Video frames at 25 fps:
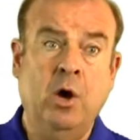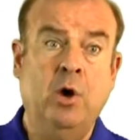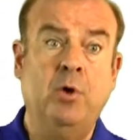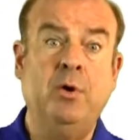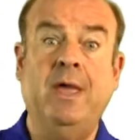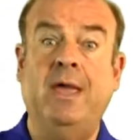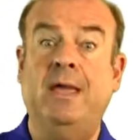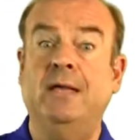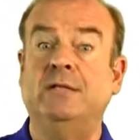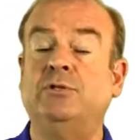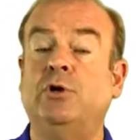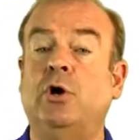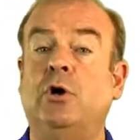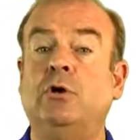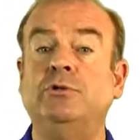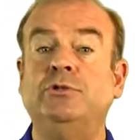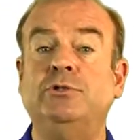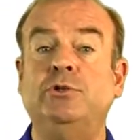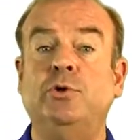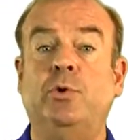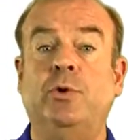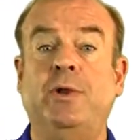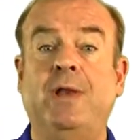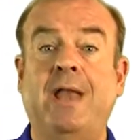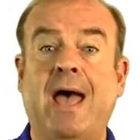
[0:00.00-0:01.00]
Okay, it's
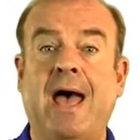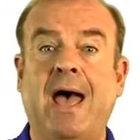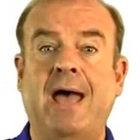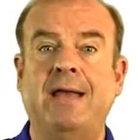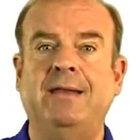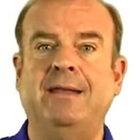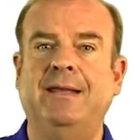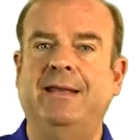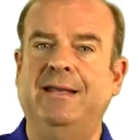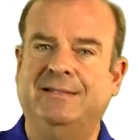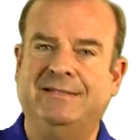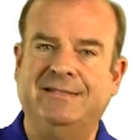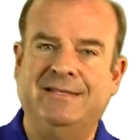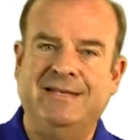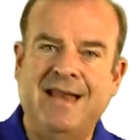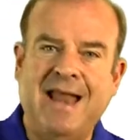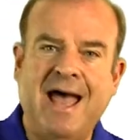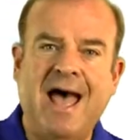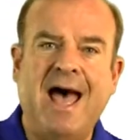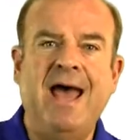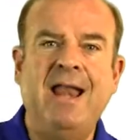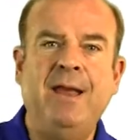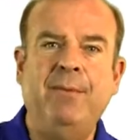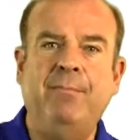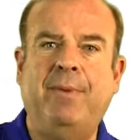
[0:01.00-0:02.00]
also not, it's
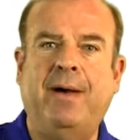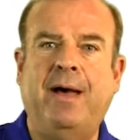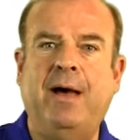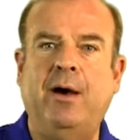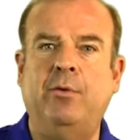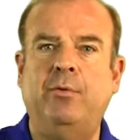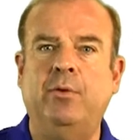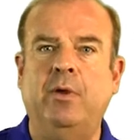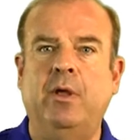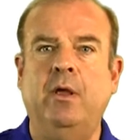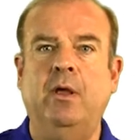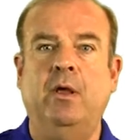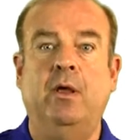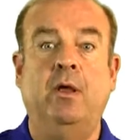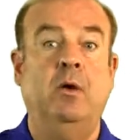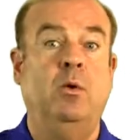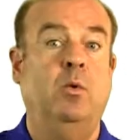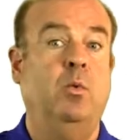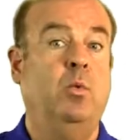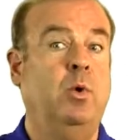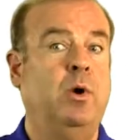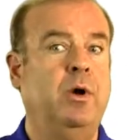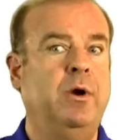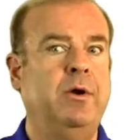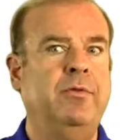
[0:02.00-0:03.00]
not about
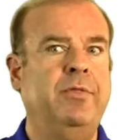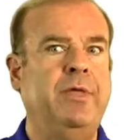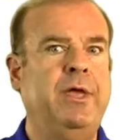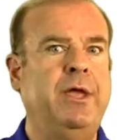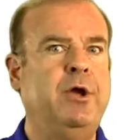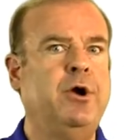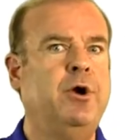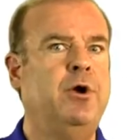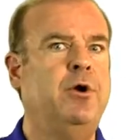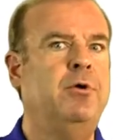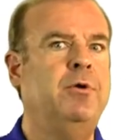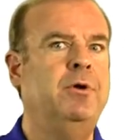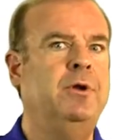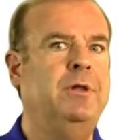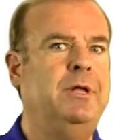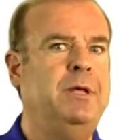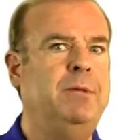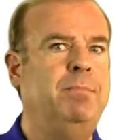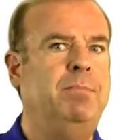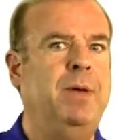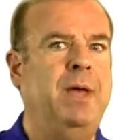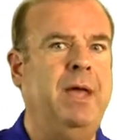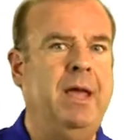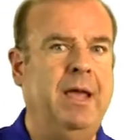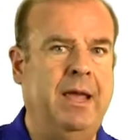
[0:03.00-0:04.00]
what are they
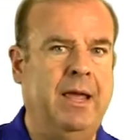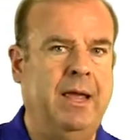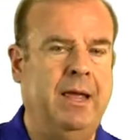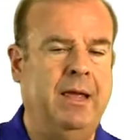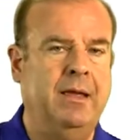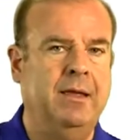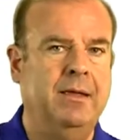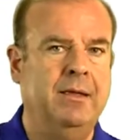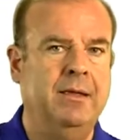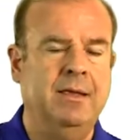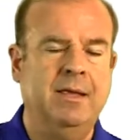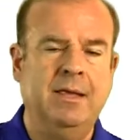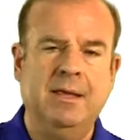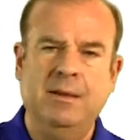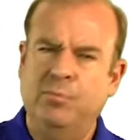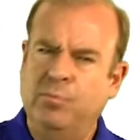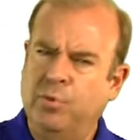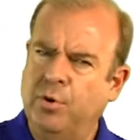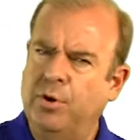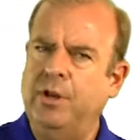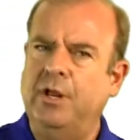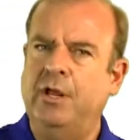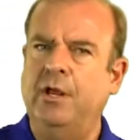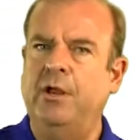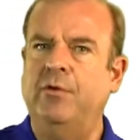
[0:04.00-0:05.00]
currently paying.
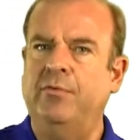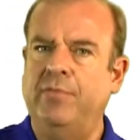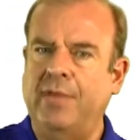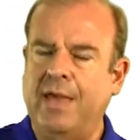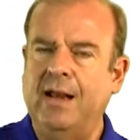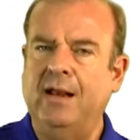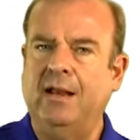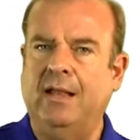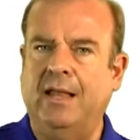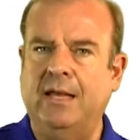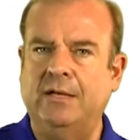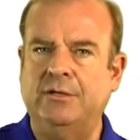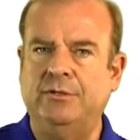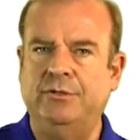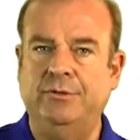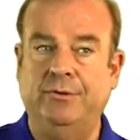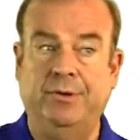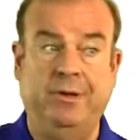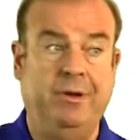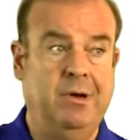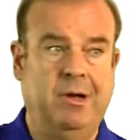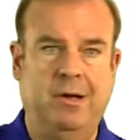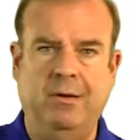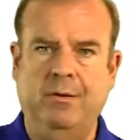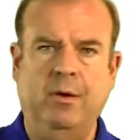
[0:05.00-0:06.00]
Boy, do you hear that a lot
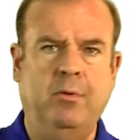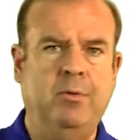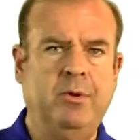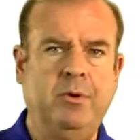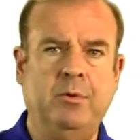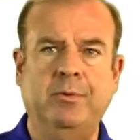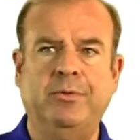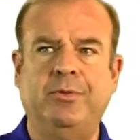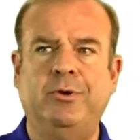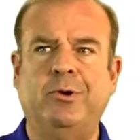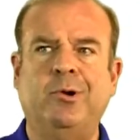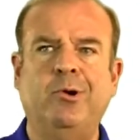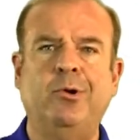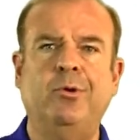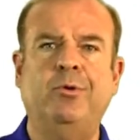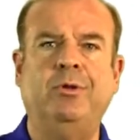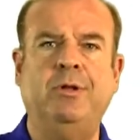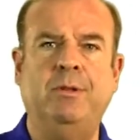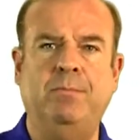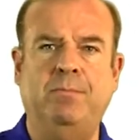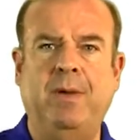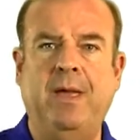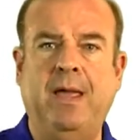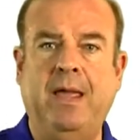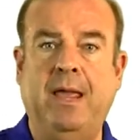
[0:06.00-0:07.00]
too. You know, I wonder what they're
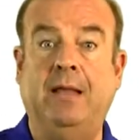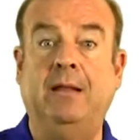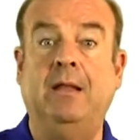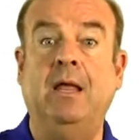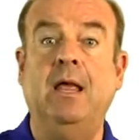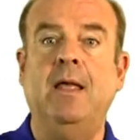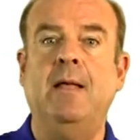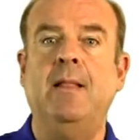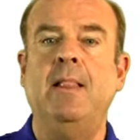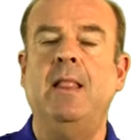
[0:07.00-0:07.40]
currently paying.